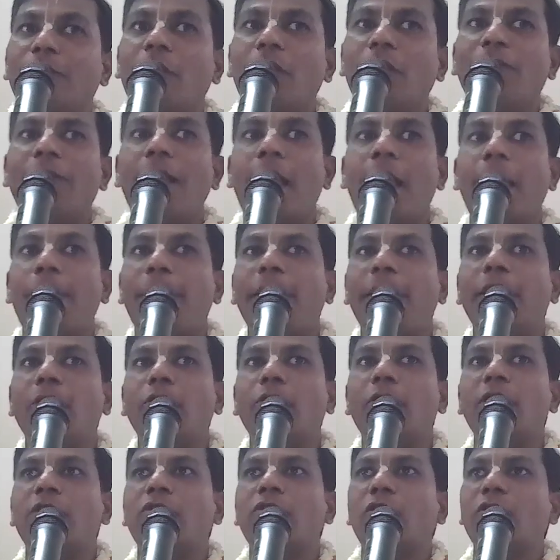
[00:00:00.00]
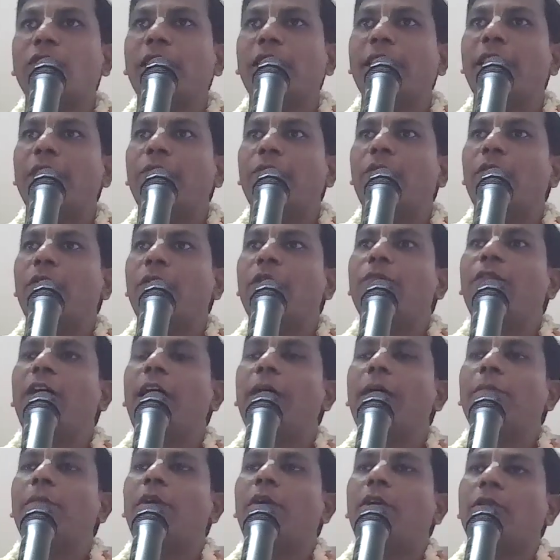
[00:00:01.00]
What will happen to this society if
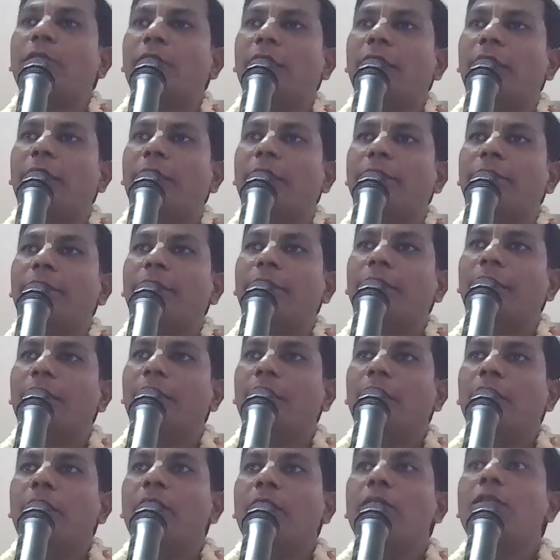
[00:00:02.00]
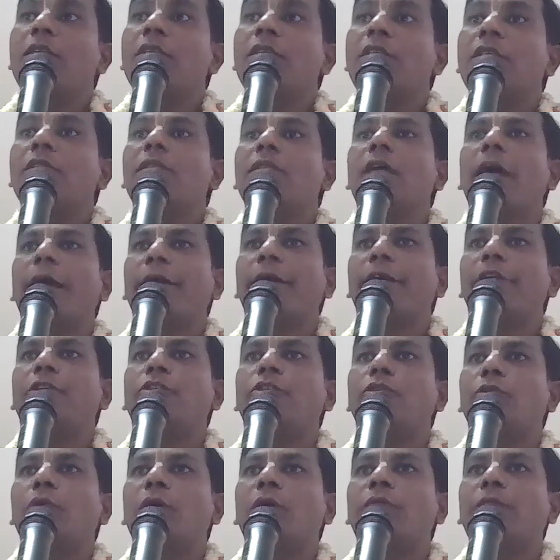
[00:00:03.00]
I am not there? This is the
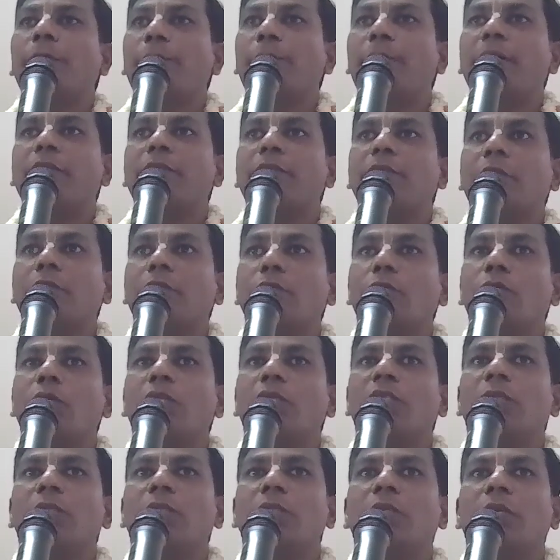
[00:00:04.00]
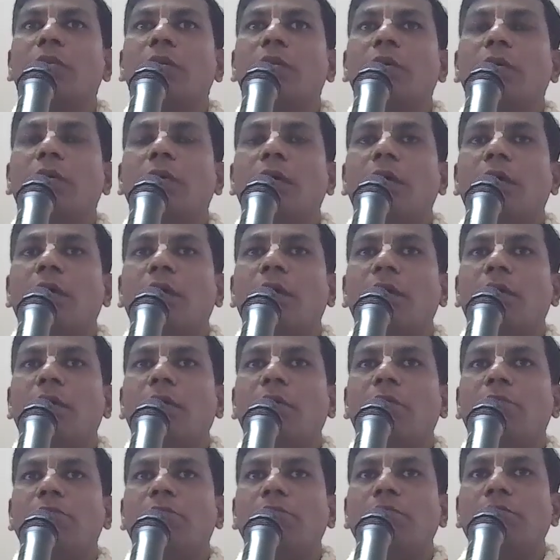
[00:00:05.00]
attitude of a person who is, you
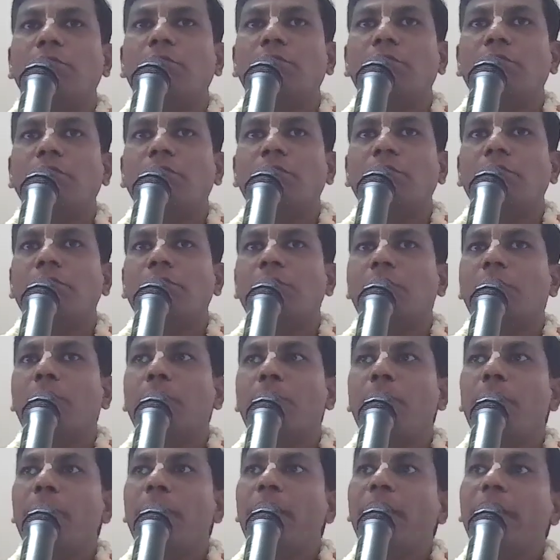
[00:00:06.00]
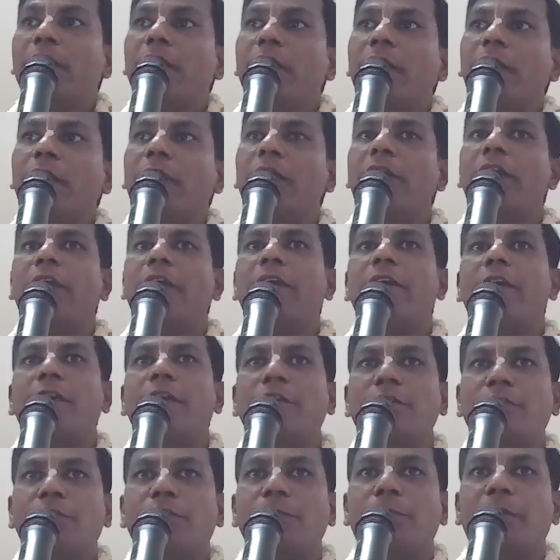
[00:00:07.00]
know, materially
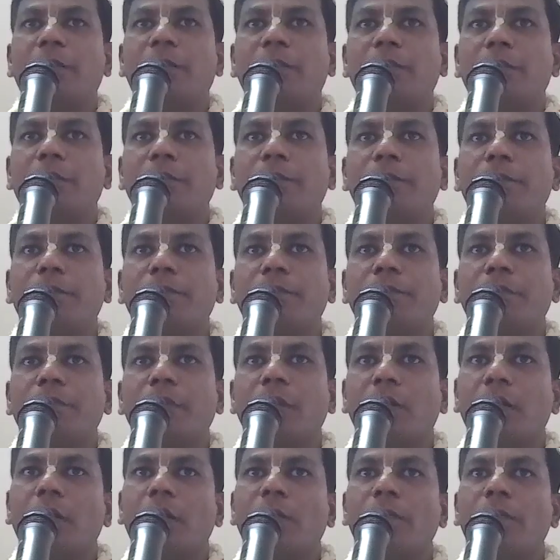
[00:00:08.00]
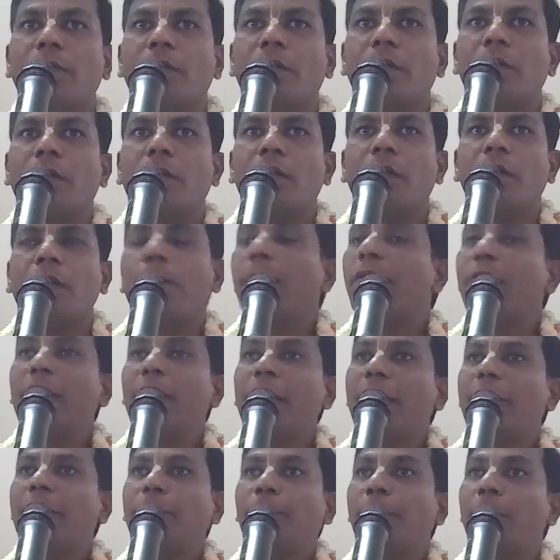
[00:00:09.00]
engaged person. Okay. But
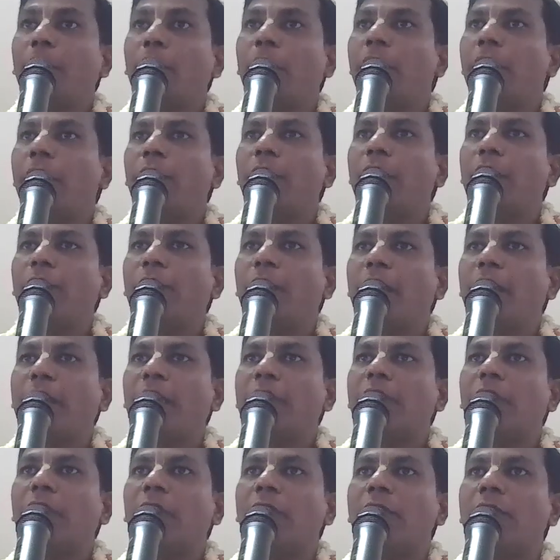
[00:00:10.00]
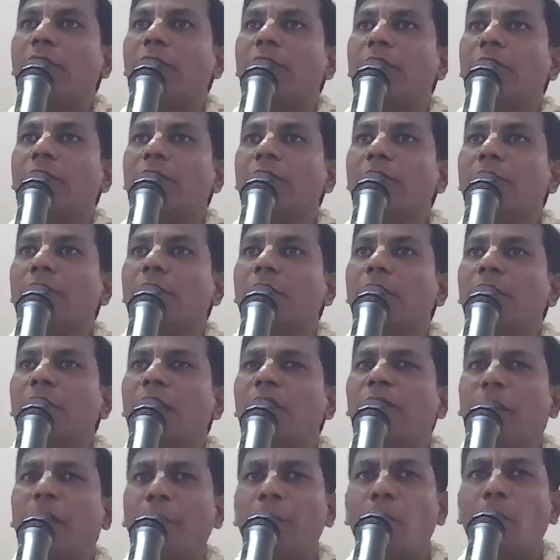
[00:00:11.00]
whereas pure devotee, what he thinks?
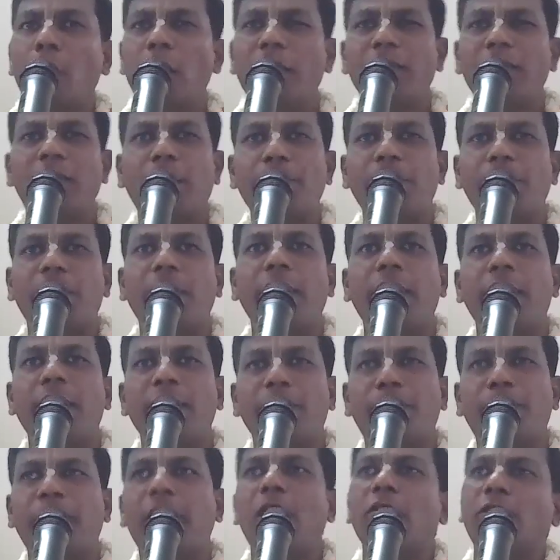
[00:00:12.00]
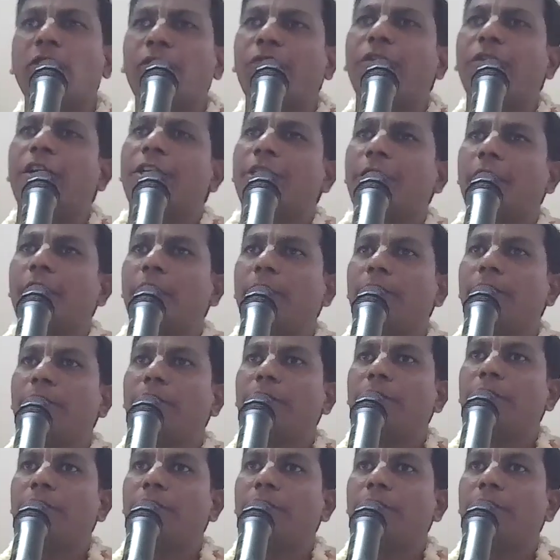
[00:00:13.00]
If I'm doing something, it is because of Krishna.